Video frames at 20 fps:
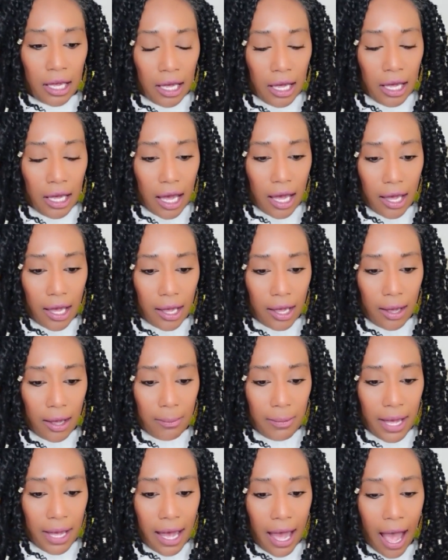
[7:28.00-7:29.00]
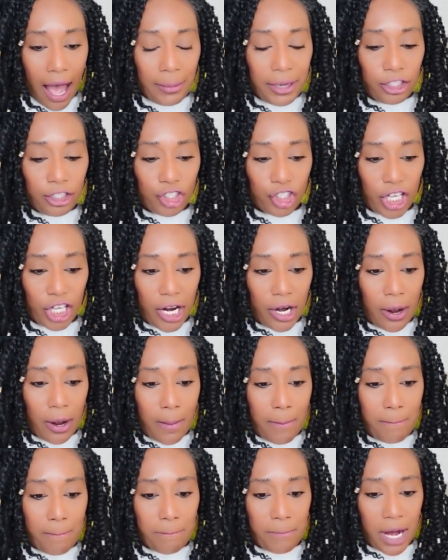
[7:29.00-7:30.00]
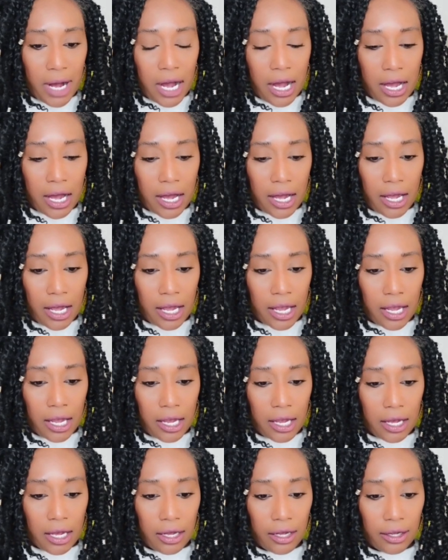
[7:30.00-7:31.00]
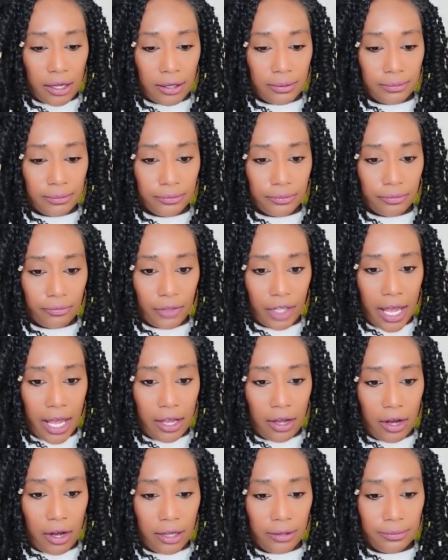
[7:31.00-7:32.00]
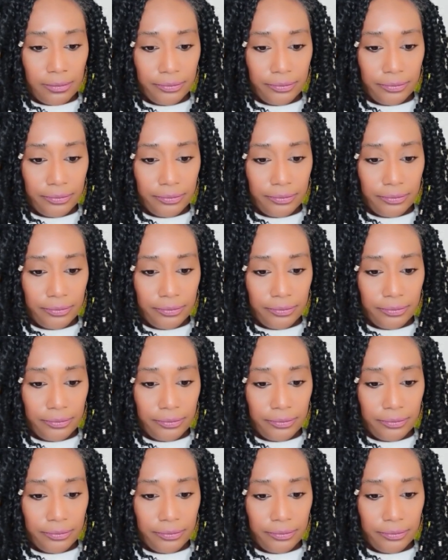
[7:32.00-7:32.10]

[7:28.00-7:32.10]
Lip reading: I'm going to share hang on.